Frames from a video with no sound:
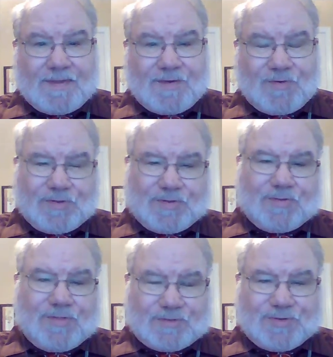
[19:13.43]
or your
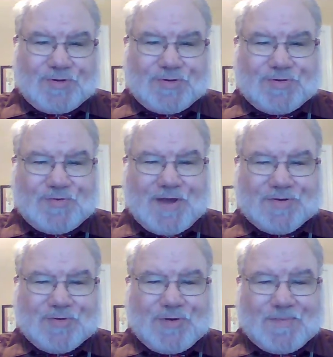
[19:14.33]
church
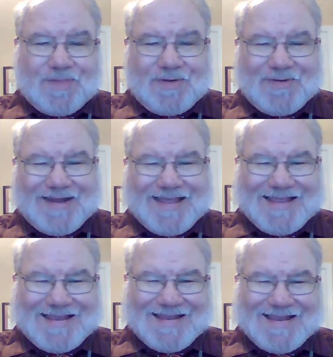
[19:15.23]
treasurer, I'm sorry.
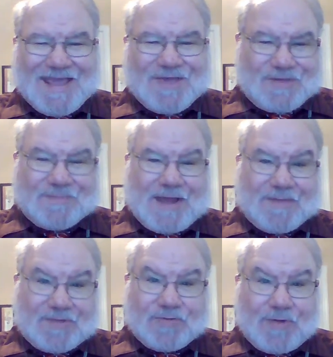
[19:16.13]

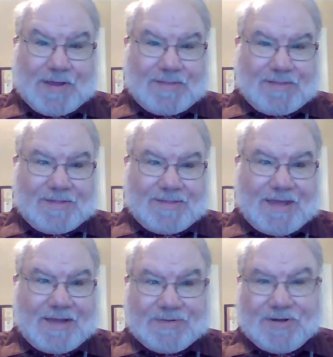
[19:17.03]
Sometimes the, the
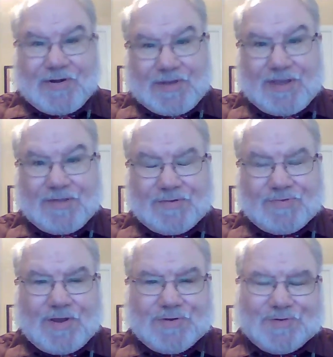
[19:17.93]
secretary is the
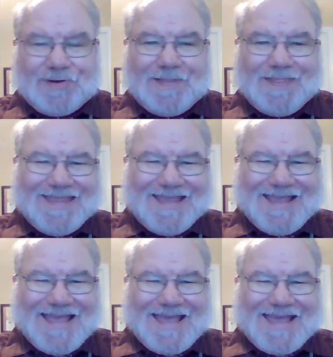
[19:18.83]
treasurer.
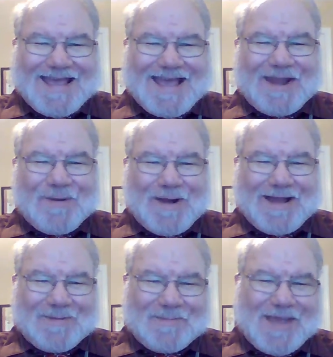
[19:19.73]

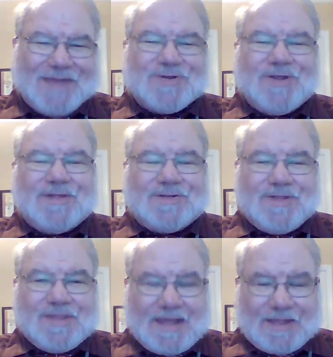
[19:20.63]
Anyway, make sure that you
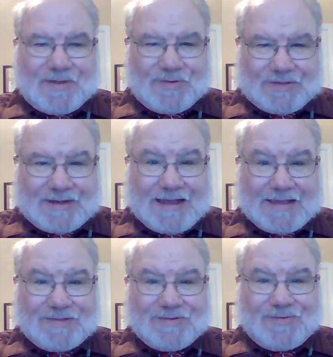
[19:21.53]
send those
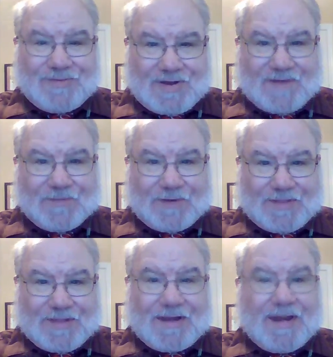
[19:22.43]
tithes and those offerings
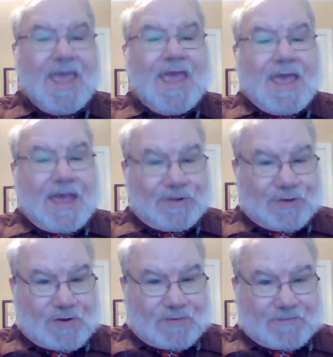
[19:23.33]
in, and
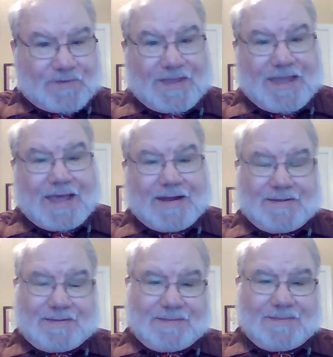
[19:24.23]
don't forget
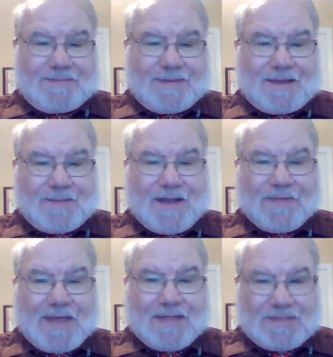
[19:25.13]
about
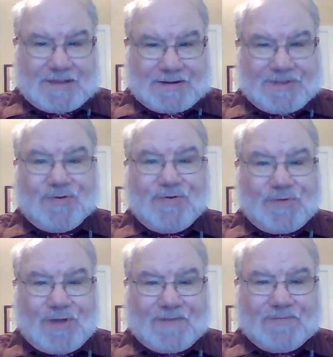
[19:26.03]
that Sunday school
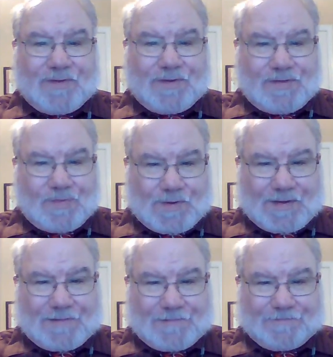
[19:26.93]
offering as well.